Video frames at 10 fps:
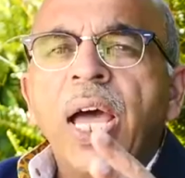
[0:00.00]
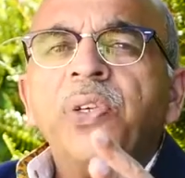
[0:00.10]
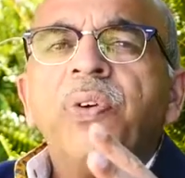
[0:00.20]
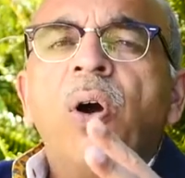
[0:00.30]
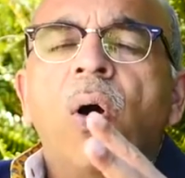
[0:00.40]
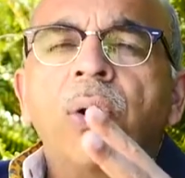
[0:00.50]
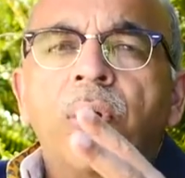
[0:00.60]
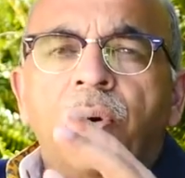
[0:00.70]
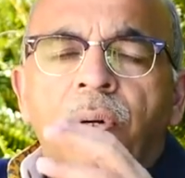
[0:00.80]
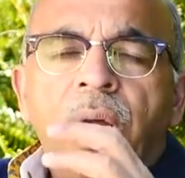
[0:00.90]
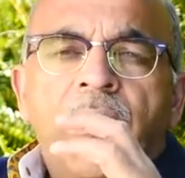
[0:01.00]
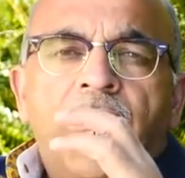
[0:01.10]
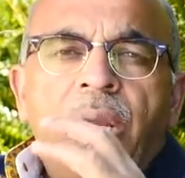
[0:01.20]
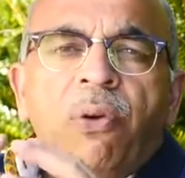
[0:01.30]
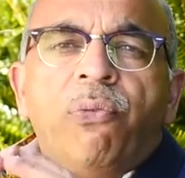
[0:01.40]
As we all know,
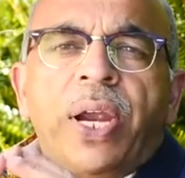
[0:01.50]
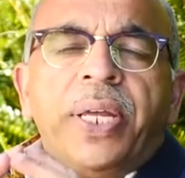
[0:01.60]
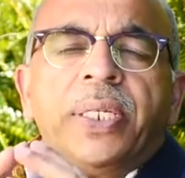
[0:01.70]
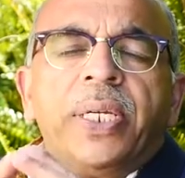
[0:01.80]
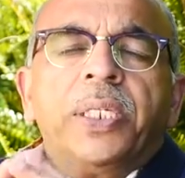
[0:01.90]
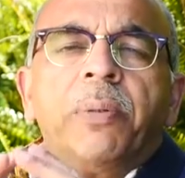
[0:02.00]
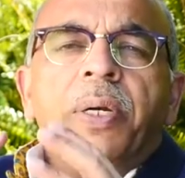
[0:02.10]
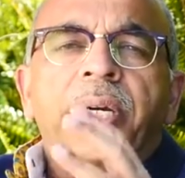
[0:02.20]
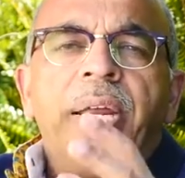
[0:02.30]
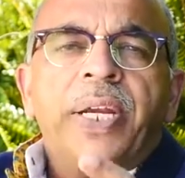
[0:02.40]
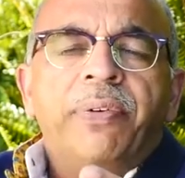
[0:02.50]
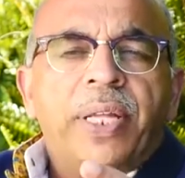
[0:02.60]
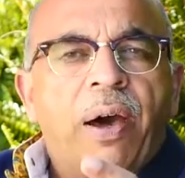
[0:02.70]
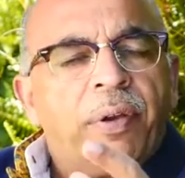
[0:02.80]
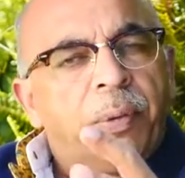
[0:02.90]
lymphatic system relate
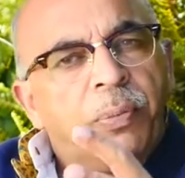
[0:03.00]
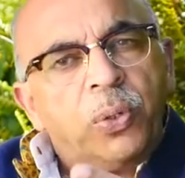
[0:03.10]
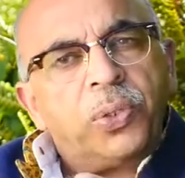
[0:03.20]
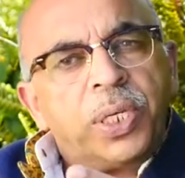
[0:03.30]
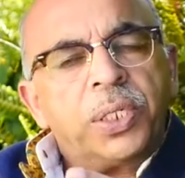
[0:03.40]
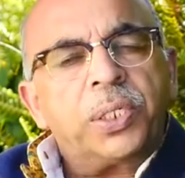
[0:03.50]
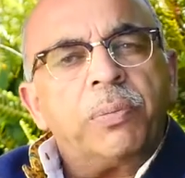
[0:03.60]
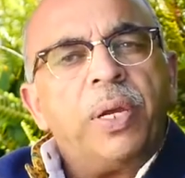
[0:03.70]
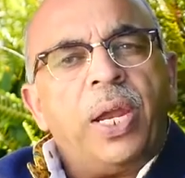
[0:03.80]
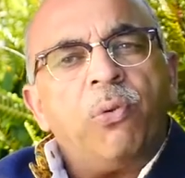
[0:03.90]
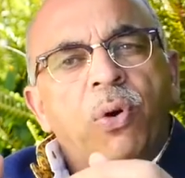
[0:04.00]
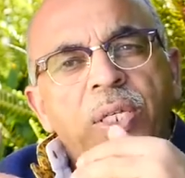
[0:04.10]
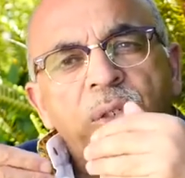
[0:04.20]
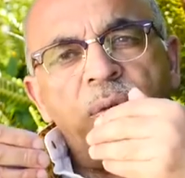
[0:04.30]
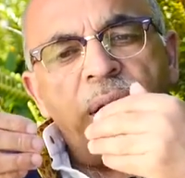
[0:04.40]
with our immune system, and
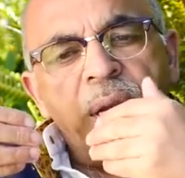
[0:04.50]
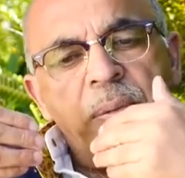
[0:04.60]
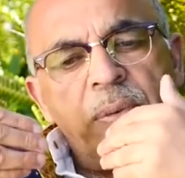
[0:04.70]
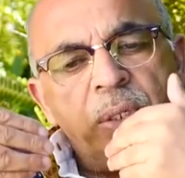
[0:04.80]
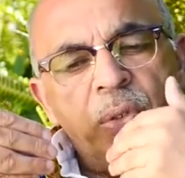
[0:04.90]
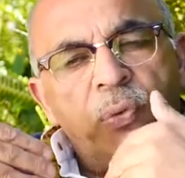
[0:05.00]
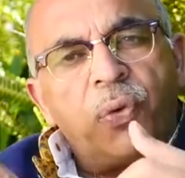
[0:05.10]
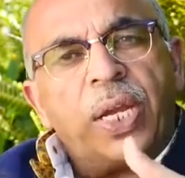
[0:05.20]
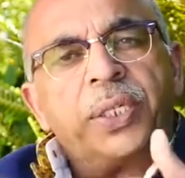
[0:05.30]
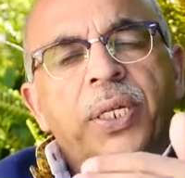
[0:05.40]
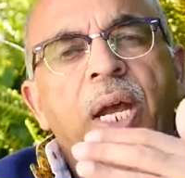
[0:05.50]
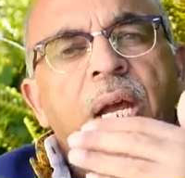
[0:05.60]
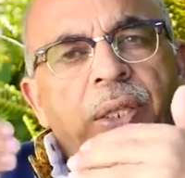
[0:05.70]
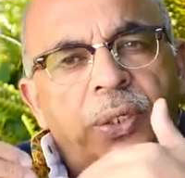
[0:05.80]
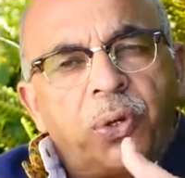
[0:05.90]
once we are able to flush
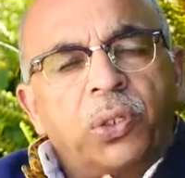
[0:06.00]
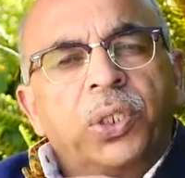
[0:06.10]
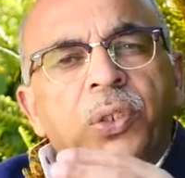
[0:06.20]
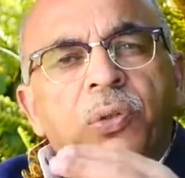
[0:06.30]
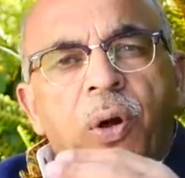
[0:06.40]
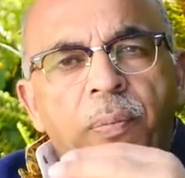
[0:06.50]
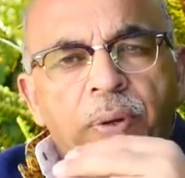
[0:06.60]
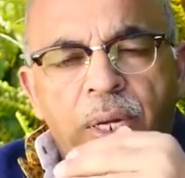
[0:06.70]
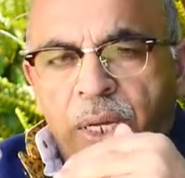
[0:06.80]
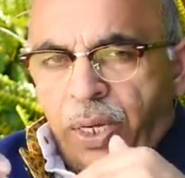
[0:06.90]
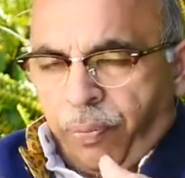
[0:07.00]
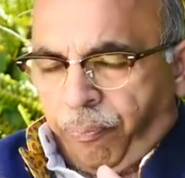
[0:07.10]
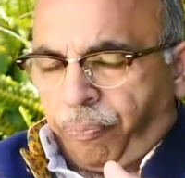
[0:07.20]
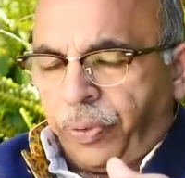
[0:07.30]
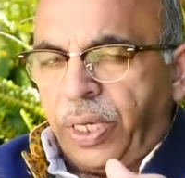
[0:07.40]
the toxins from
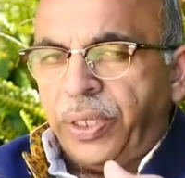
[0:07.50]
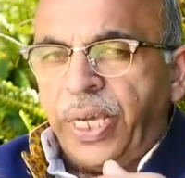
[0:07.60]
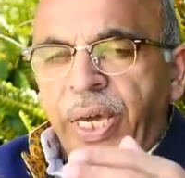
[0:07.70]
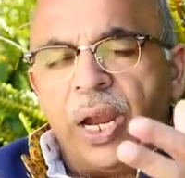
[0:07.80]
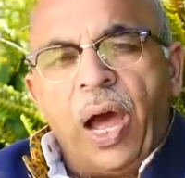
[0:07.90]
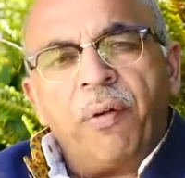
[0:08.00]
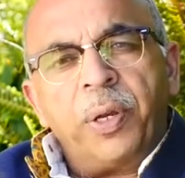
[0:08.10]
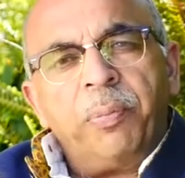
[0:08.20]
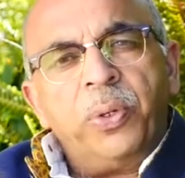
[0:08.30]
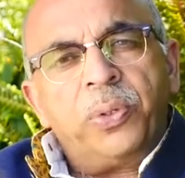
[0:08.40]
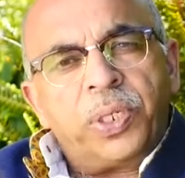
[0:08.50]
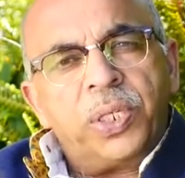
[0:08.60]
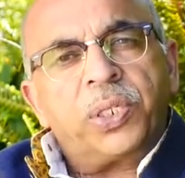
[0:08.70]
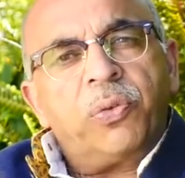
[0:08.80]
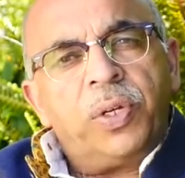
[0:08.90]
there, our immune
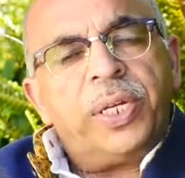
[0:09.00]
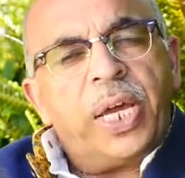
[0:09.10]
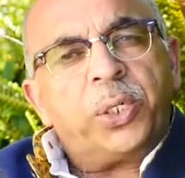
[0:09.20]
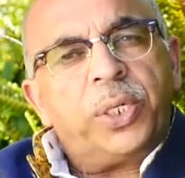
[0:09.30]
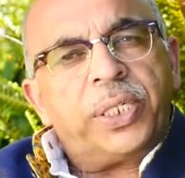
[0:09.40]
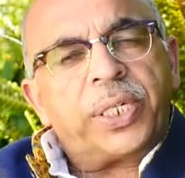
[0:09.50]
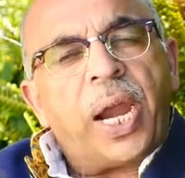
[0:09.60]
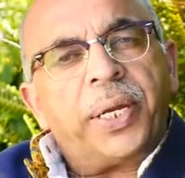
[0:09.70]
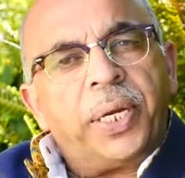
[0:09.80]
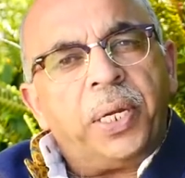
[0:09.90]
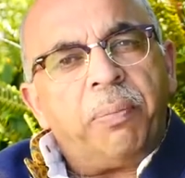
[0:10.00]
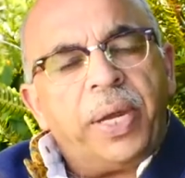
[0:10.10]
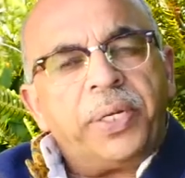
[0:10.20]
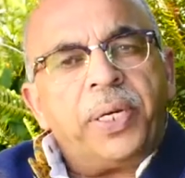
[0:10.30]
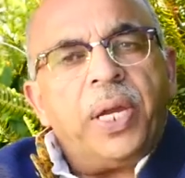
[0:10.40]
system will naturally start getting
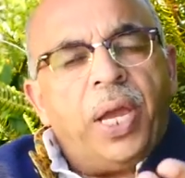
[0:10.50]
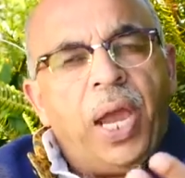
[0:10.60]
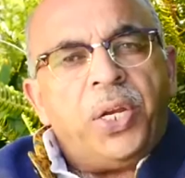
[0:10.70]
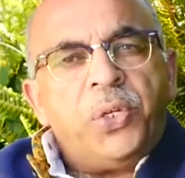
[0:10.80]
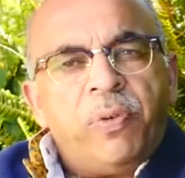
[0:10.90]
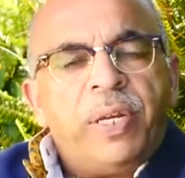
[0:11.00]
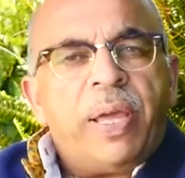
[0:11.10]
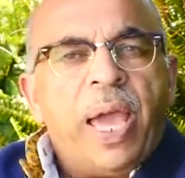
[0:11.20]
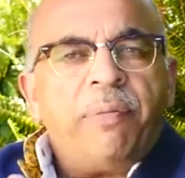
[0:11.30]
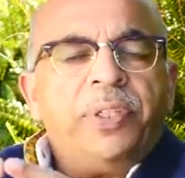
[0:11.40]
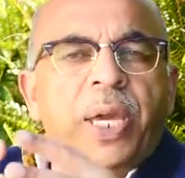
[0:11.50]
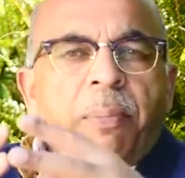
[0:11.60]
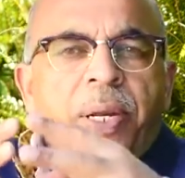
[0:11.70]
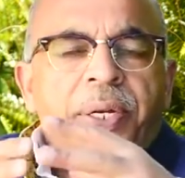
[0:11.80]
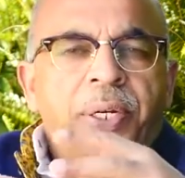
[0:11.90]
better, and you will have the
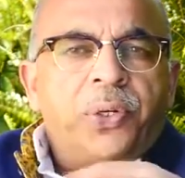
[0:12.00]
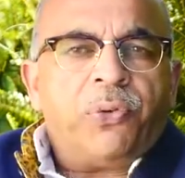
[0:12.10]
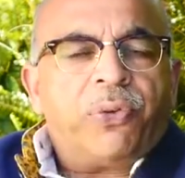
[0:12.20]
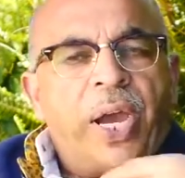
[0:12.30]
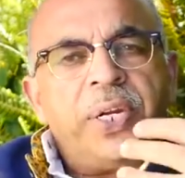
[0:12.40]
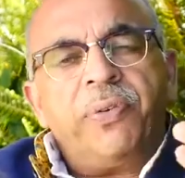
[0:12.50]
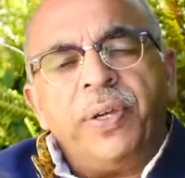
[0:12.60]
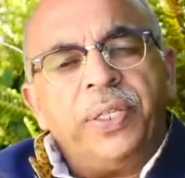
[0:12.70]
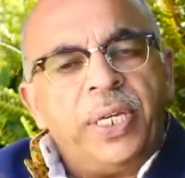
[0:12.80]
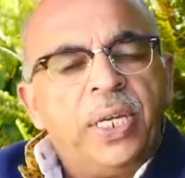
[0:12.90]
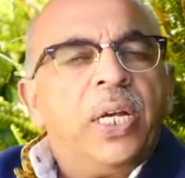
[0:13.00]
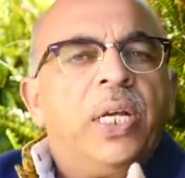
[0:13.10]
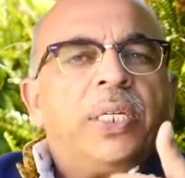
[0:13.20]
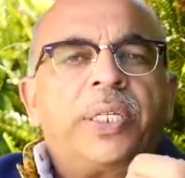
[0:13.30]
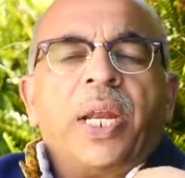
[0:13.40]
ability to fight with the
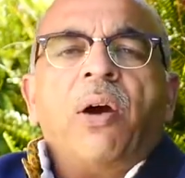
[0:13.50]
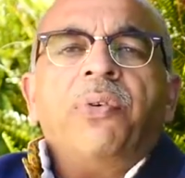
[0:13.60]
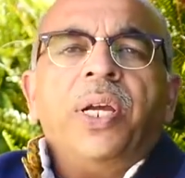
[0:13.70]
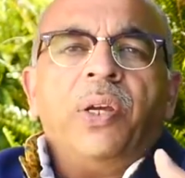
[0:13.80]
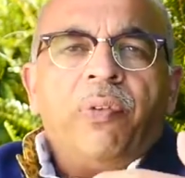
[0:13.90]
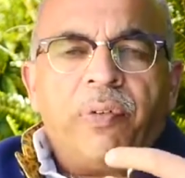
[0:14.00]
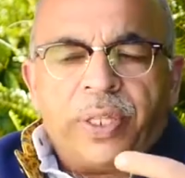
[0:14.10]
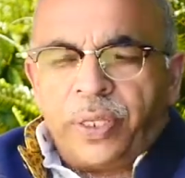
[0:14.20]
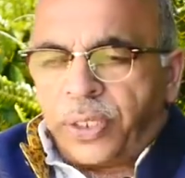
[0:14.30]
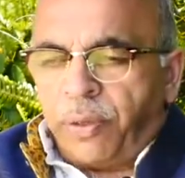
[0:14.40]
surrounding,